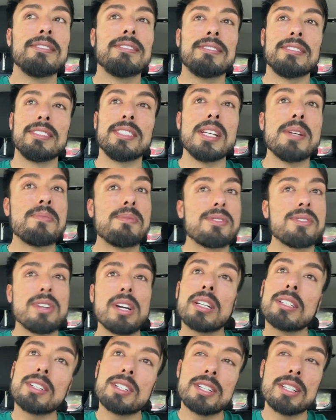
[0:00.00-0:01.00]
the
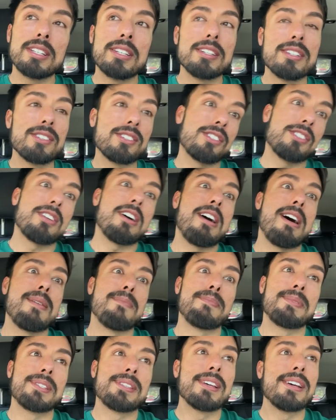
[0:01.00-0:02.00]
obstruction
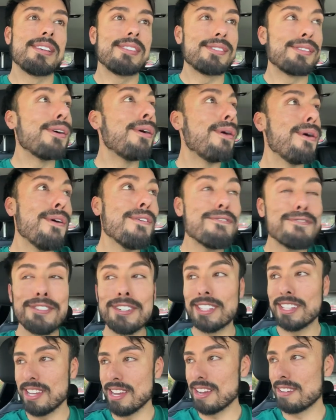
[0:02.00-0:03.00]
stops. So
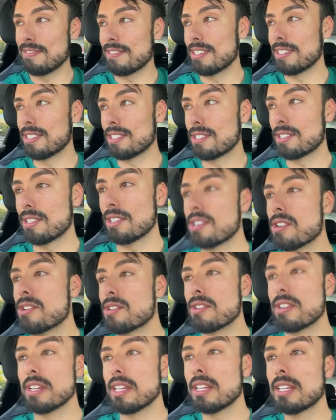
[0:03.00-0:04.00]
hopefully after the
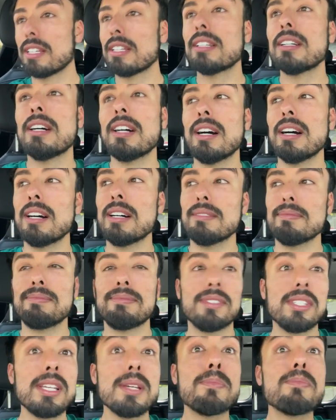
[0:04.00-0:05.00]
surgery,
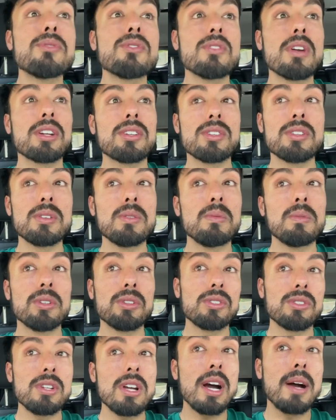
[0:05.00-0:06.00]
the obstruction will
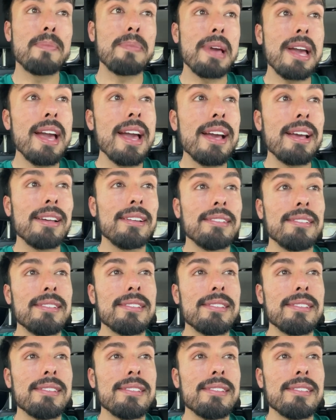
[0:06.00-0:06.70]
stop. And